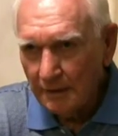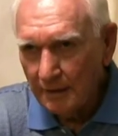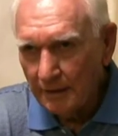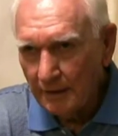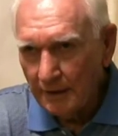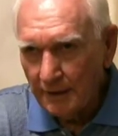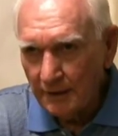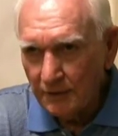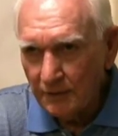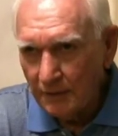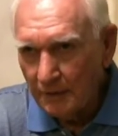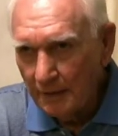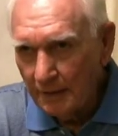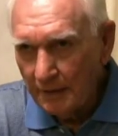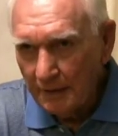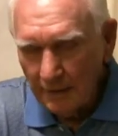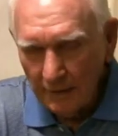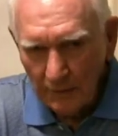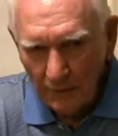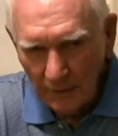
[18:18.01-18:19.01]
is
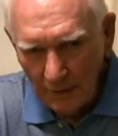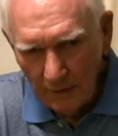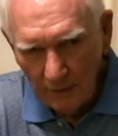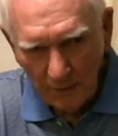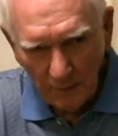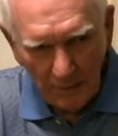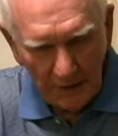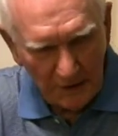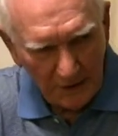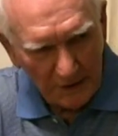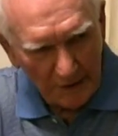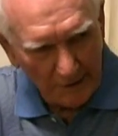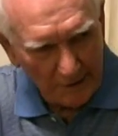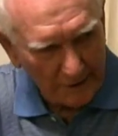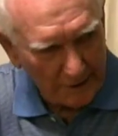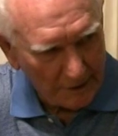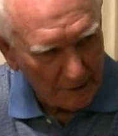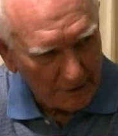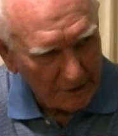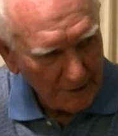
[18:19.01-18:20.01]
going to be shot
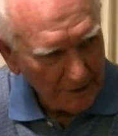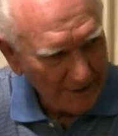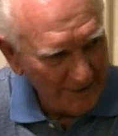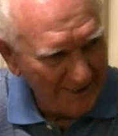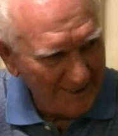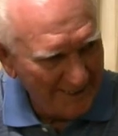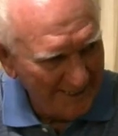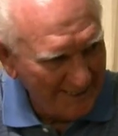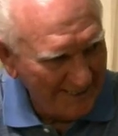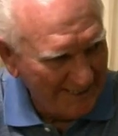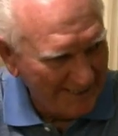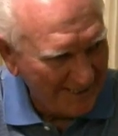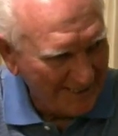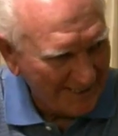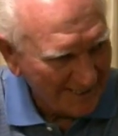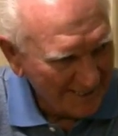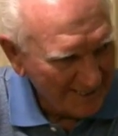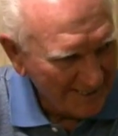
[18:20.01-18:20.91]
at. Yeah.